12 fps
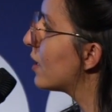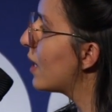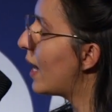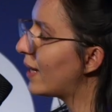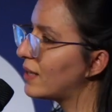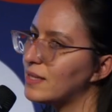
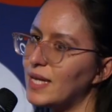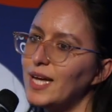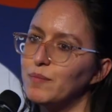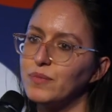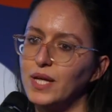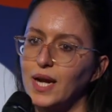
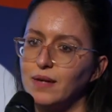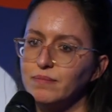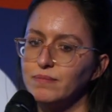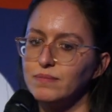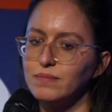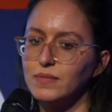except that
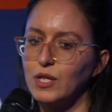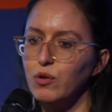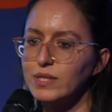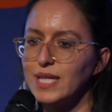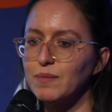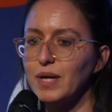I'm
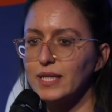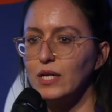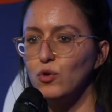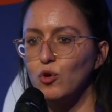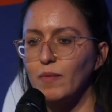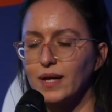going
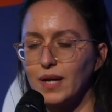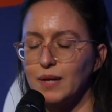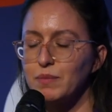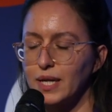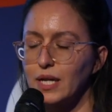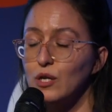
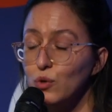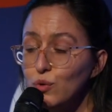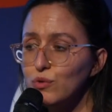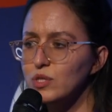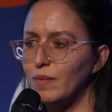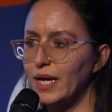to
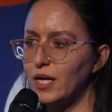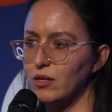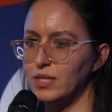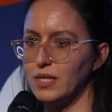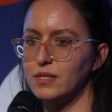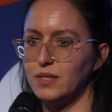lose my
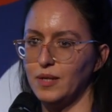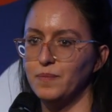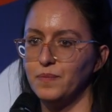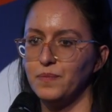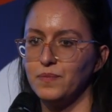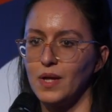ecosystem.